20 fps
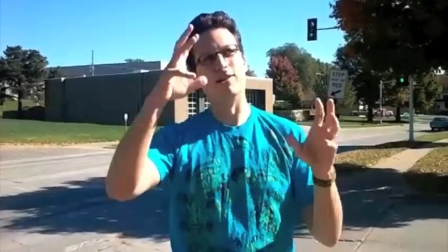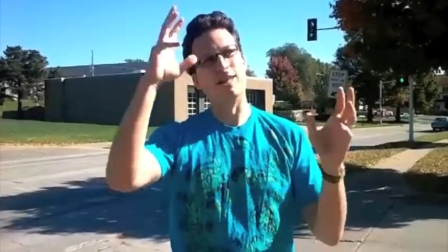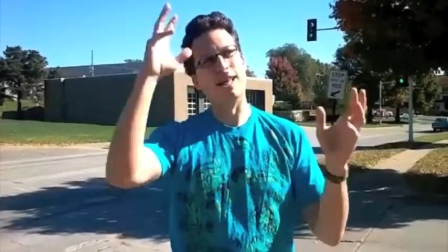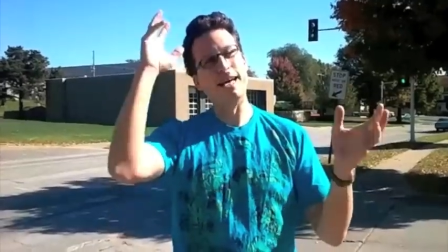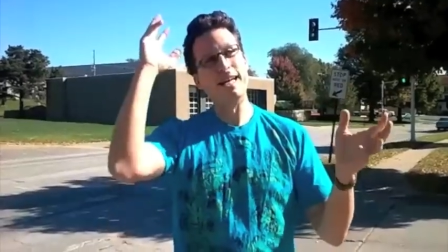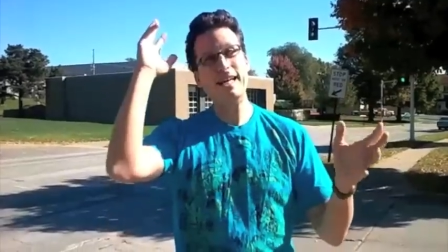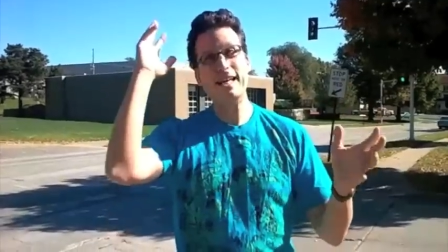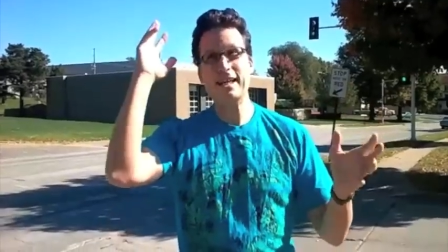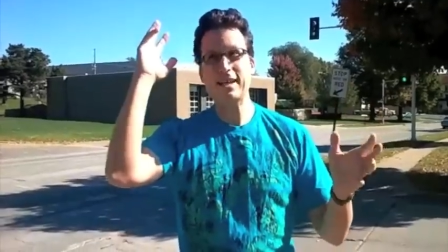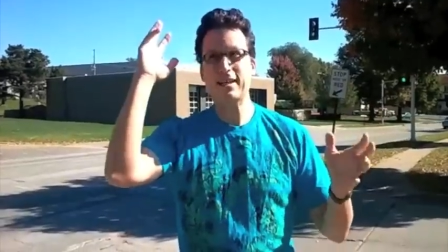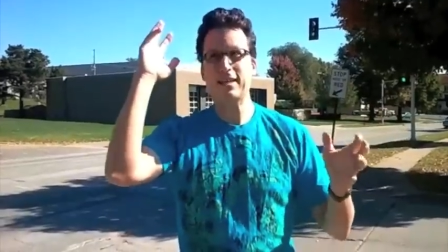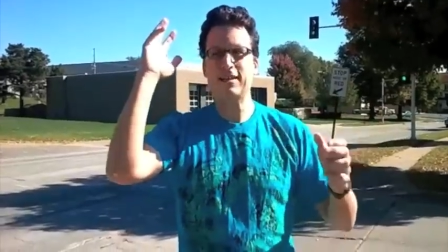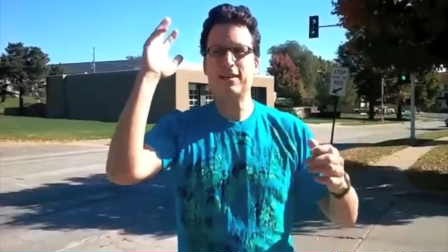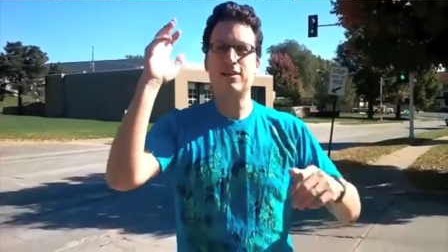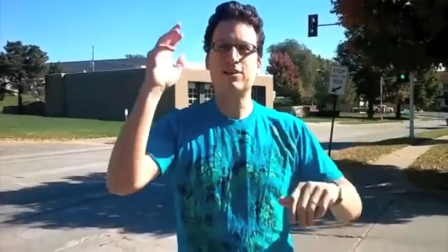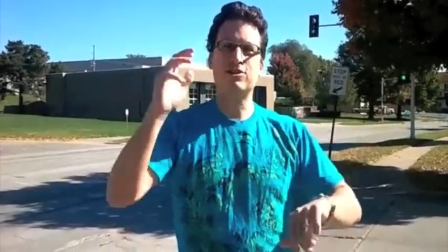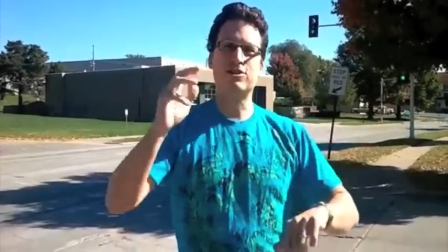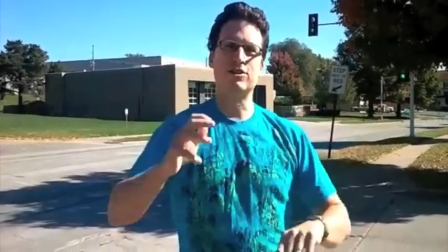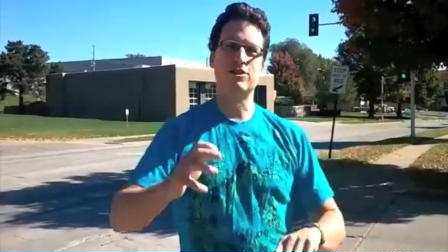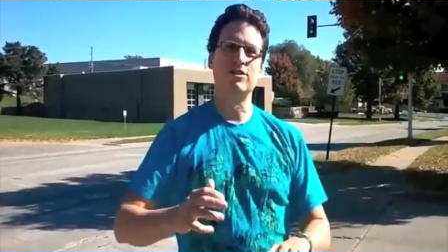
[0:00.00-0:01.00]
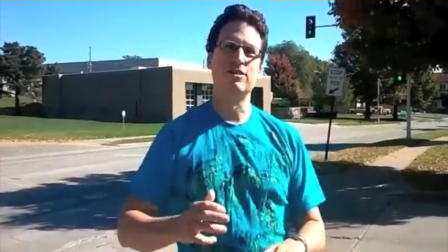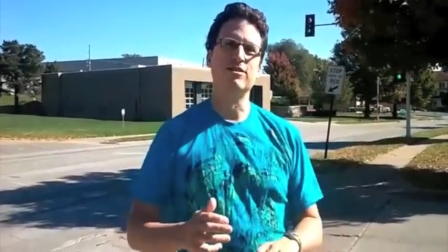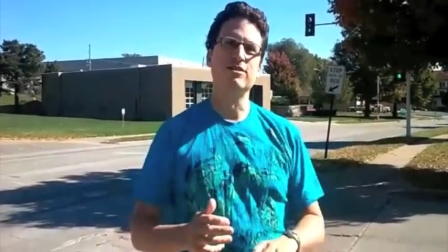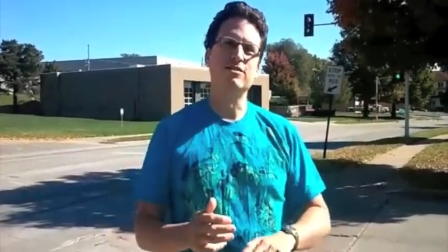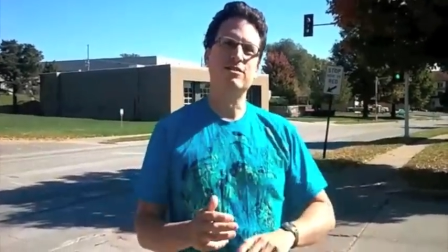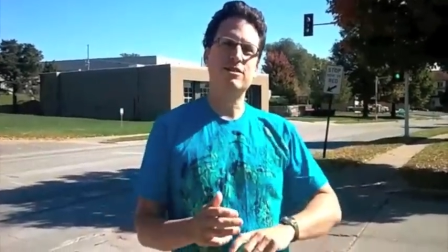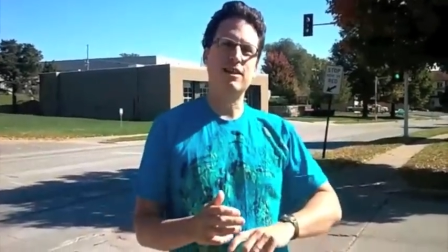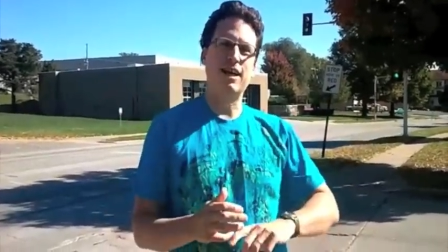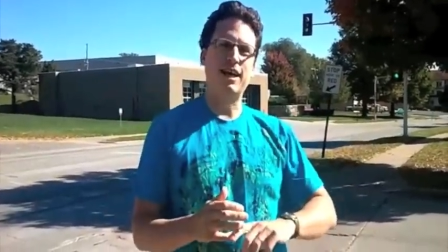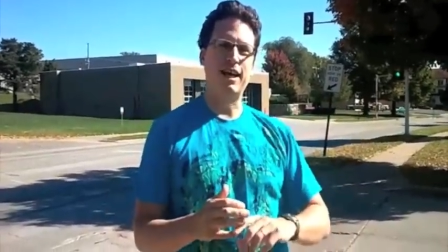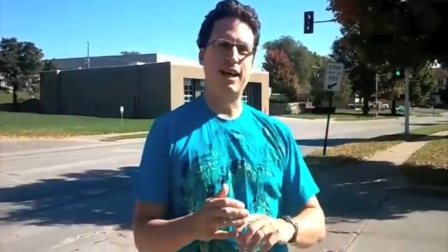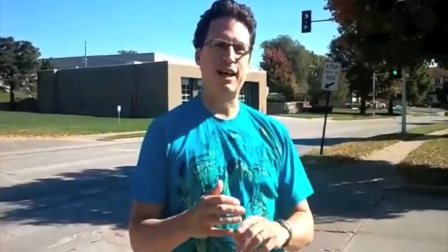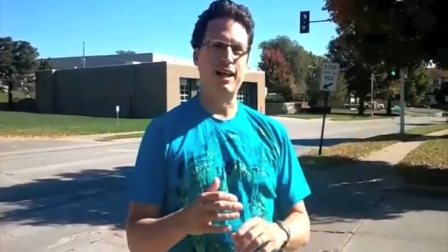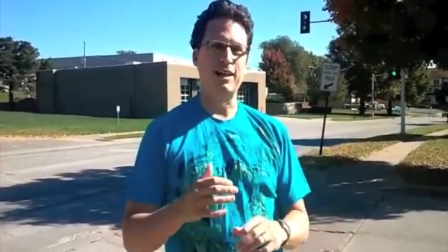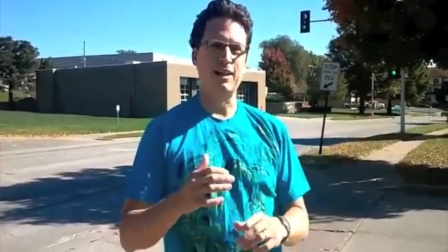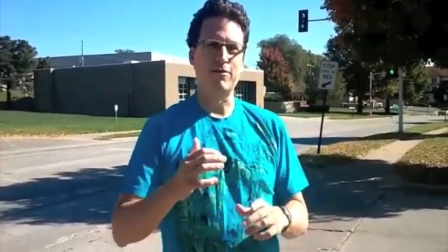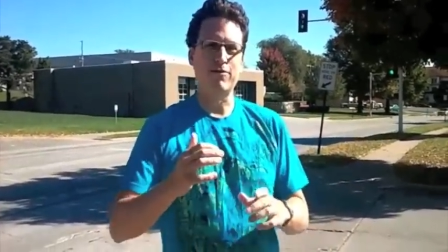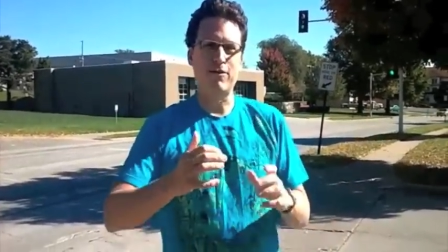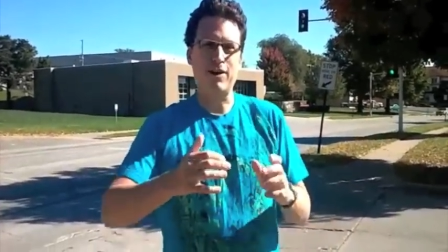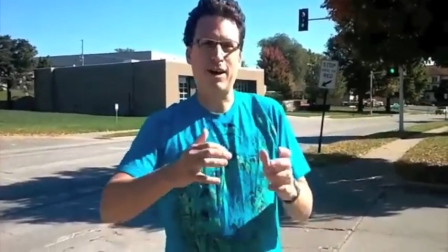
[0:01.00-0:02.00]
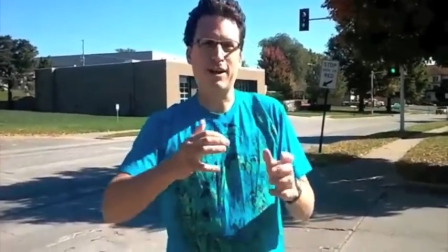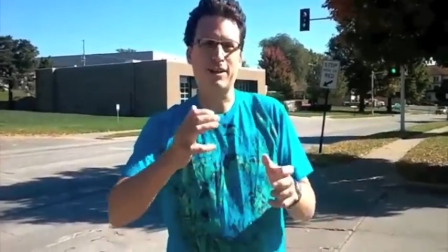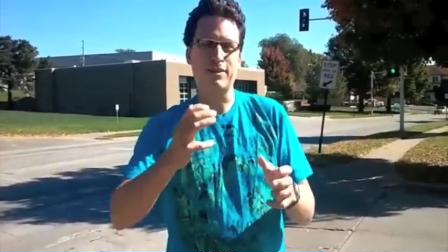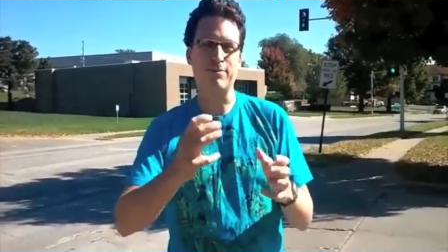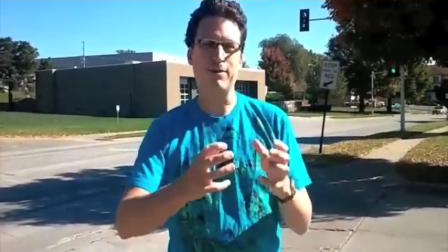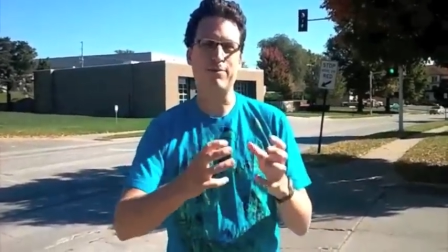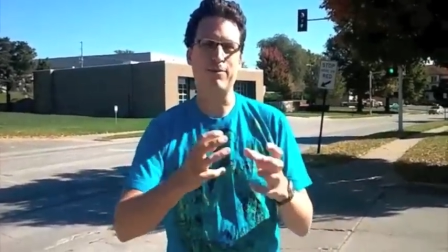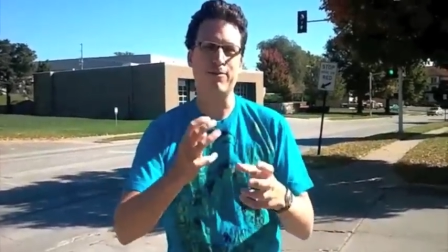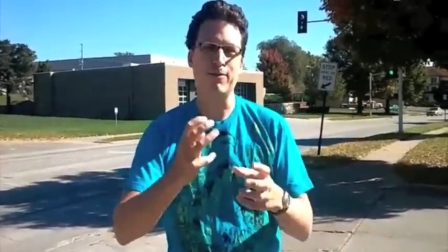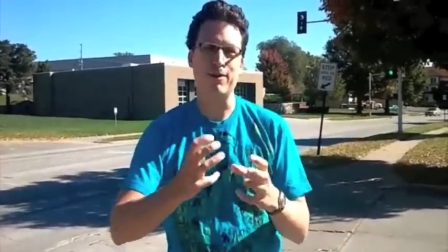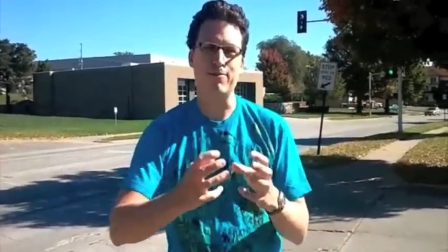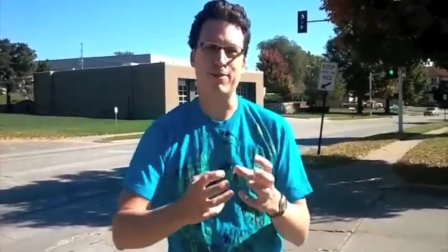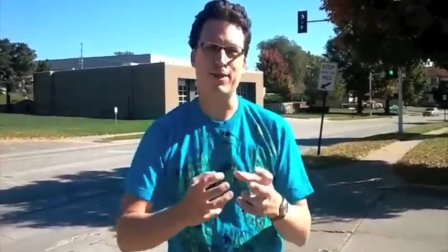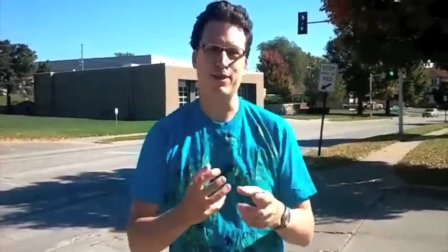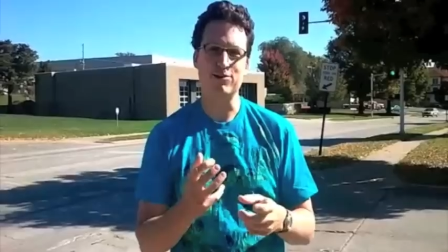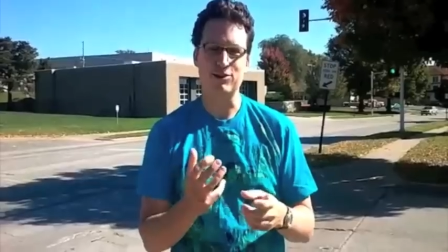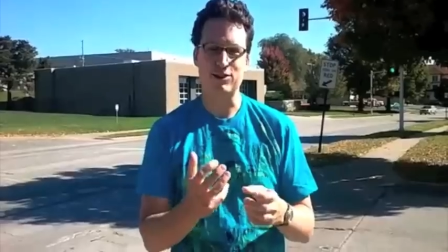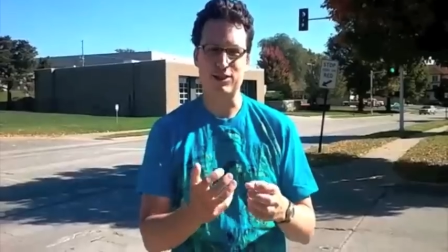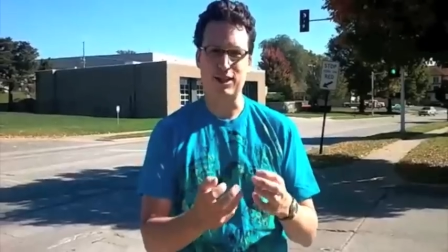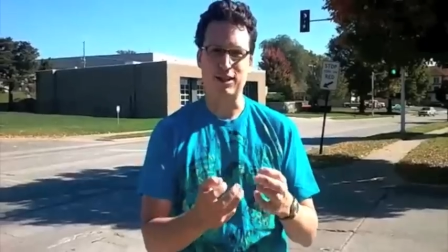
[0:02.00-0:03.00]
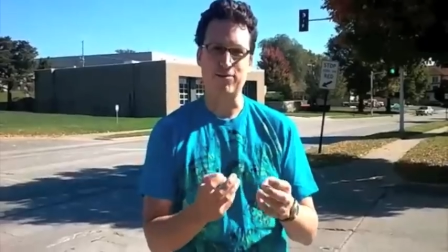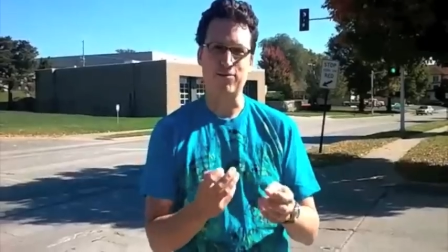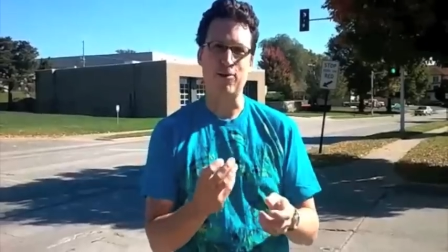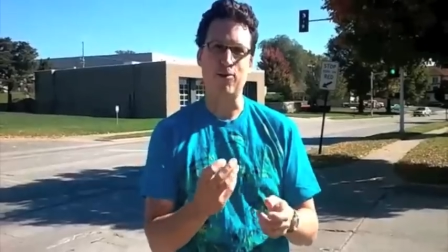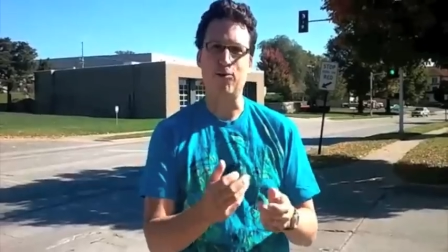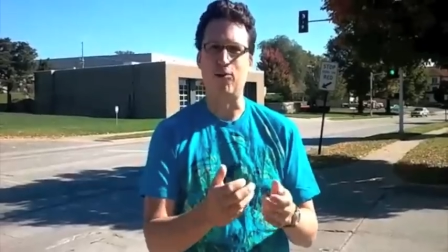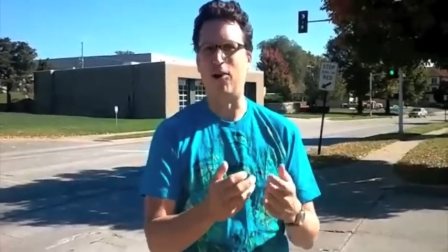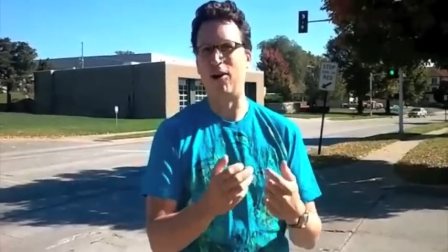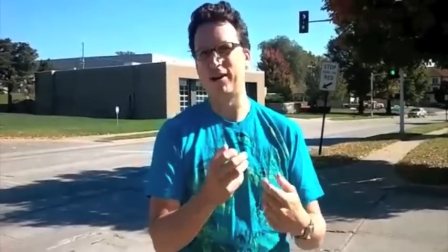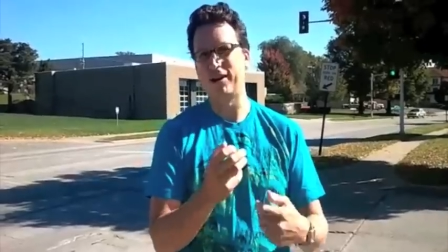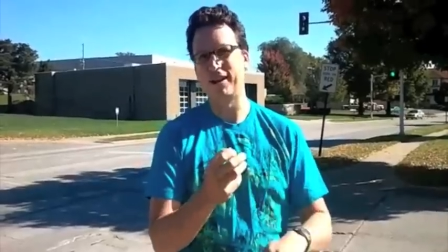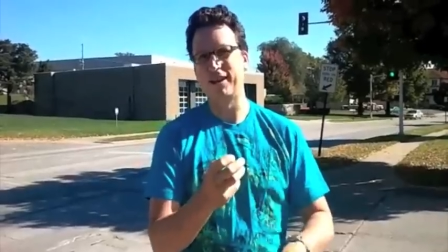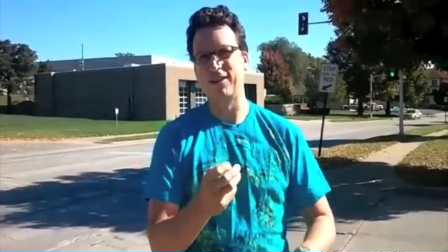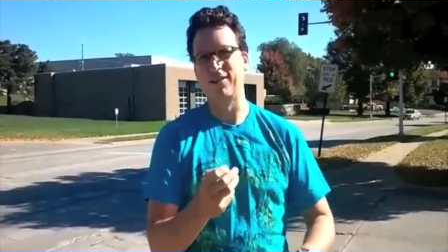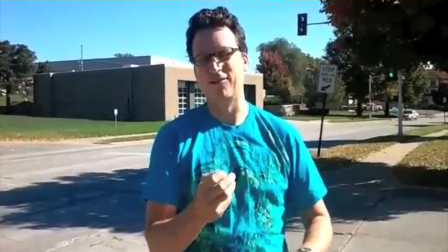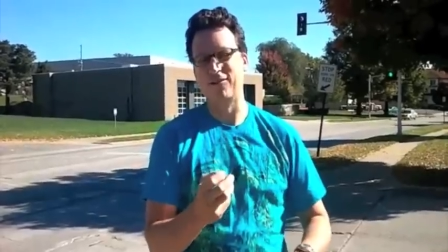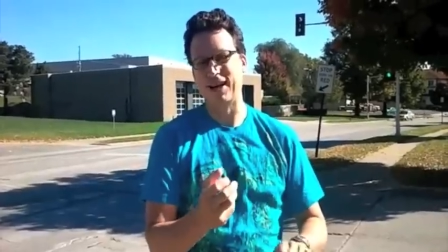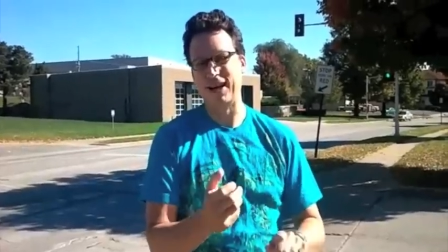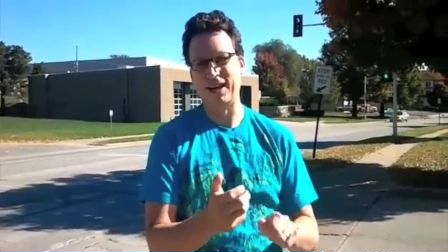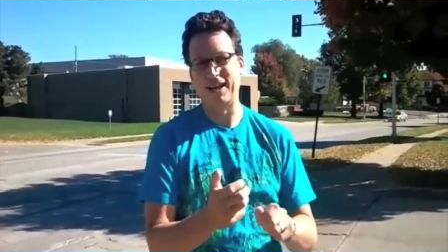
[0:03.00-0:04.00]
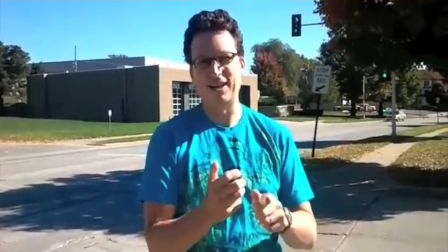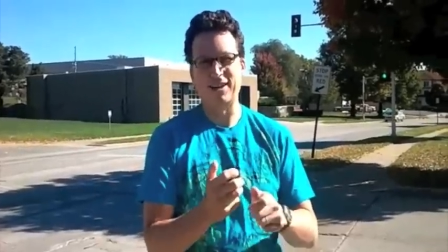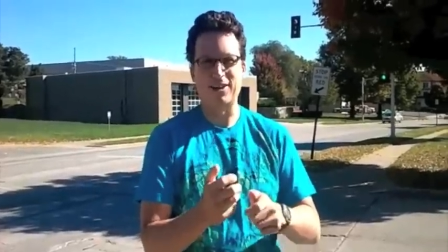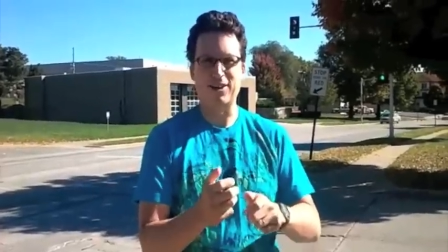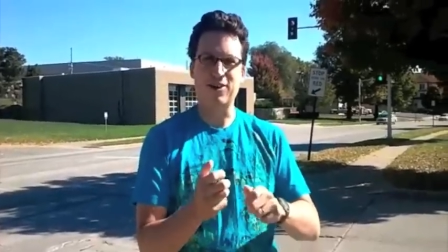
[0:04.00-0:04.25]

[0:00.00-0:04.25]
lighting conditions and the fact that people might be using it while walking or riding in a